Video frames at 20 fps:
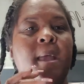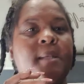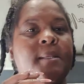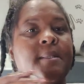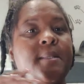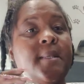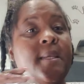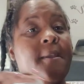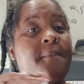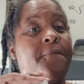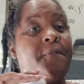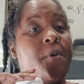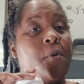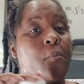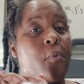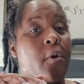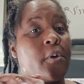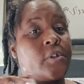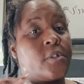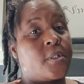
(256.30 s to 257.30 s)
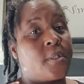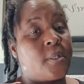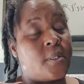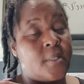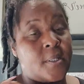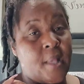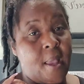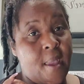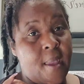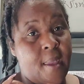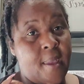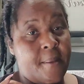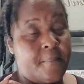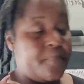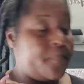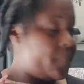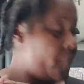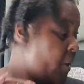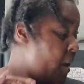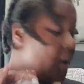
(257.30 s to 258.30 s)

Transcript: and see if it works the same.